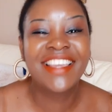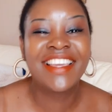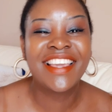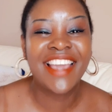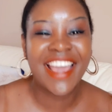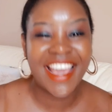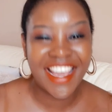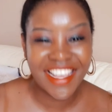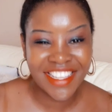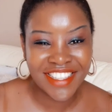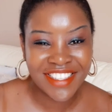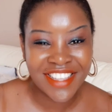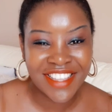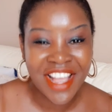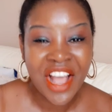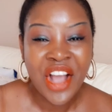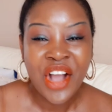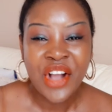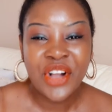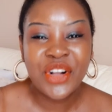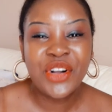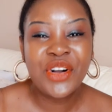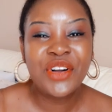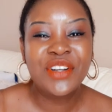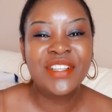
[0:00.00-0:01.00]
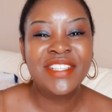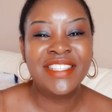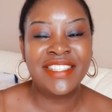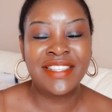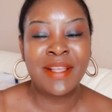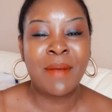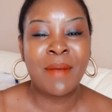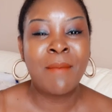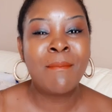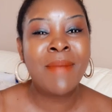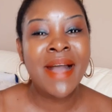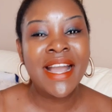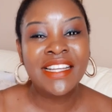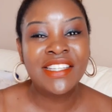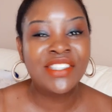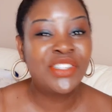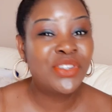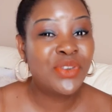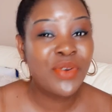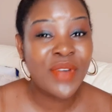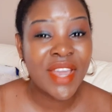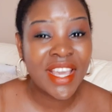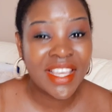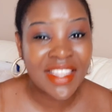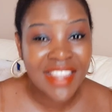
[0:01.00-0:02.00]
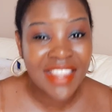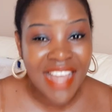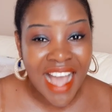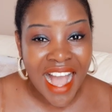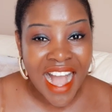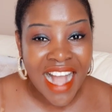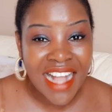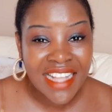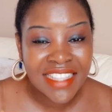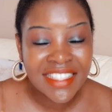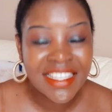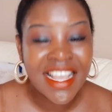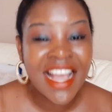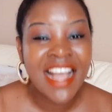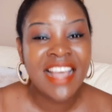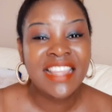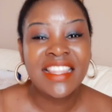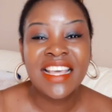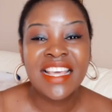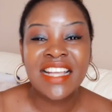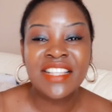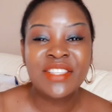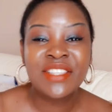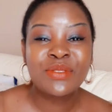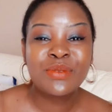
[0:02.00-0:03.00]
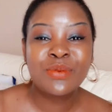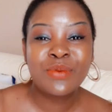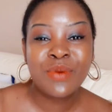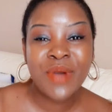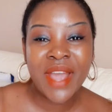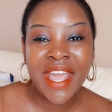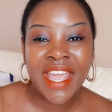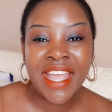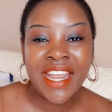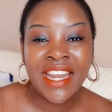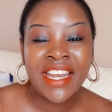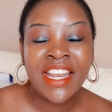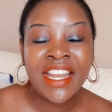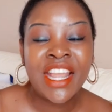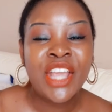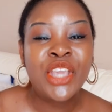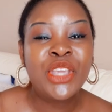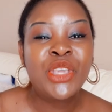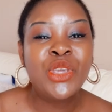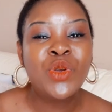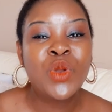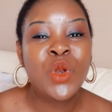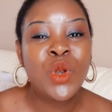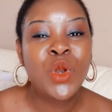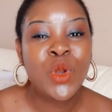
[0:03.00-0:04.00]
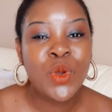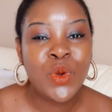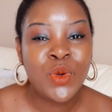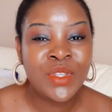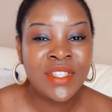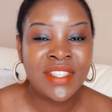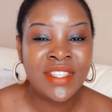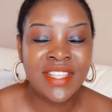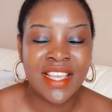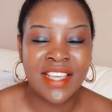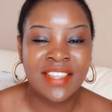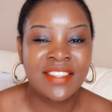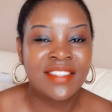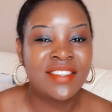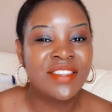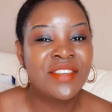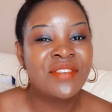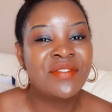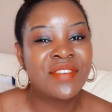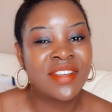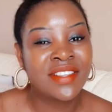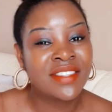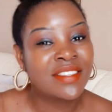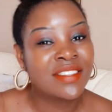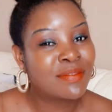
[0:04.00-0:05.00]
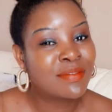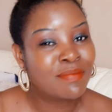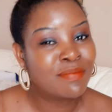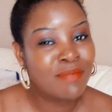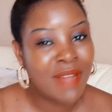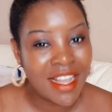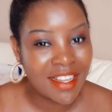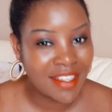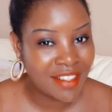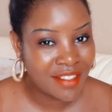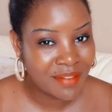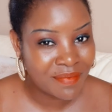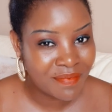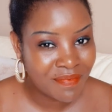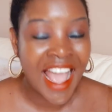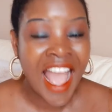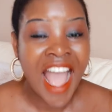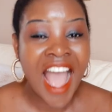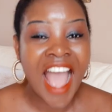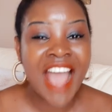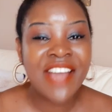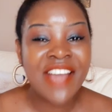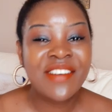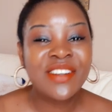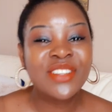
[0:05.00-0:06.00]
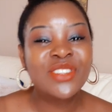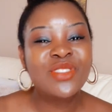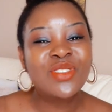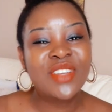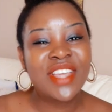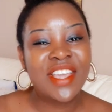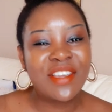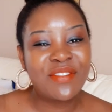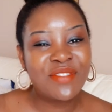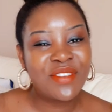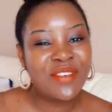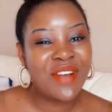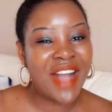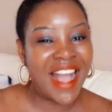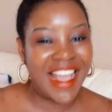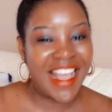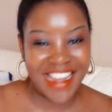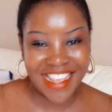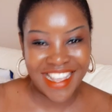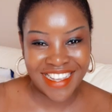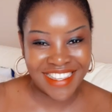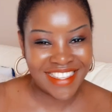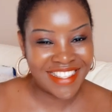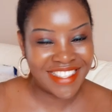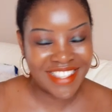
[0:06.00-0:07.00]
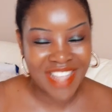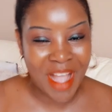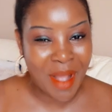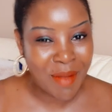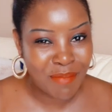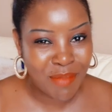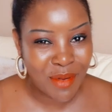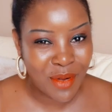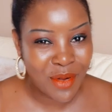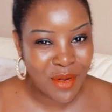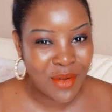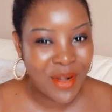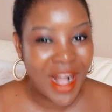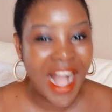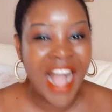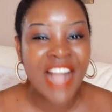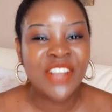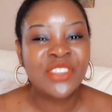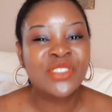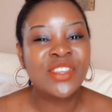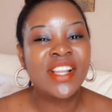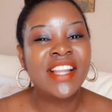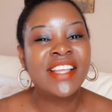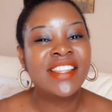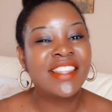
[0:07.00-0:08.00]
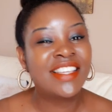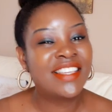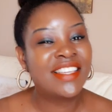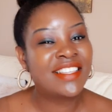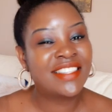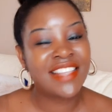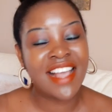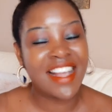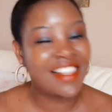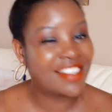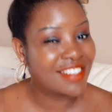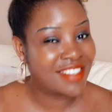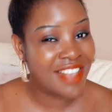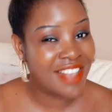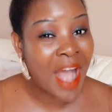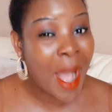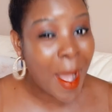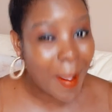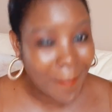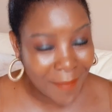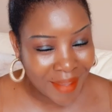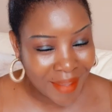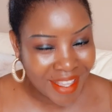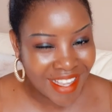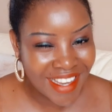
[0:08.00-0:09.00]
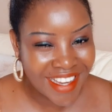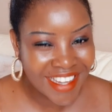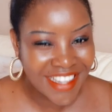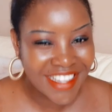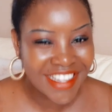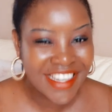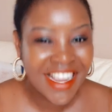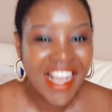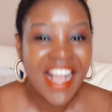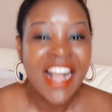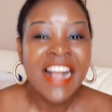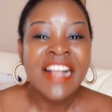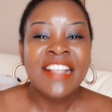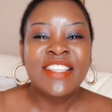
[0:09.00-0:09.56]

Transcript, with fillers: yes because by doing that that's when you lose a serious man I want to give you an example. Actually, this has happened.